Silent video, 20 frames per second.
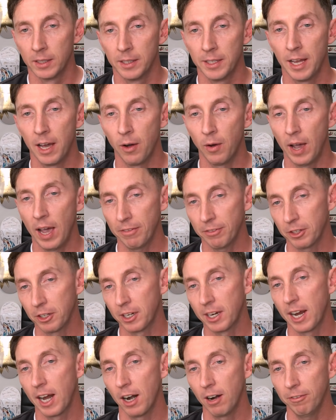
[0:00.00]
Now, after
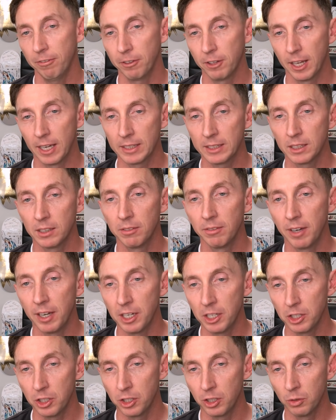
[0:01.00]
careful
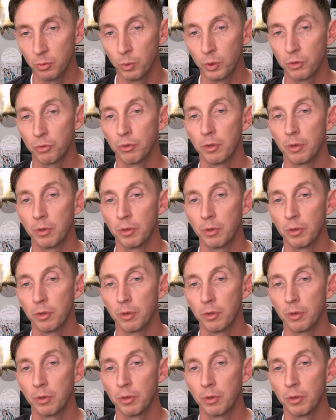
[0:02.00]
excavation with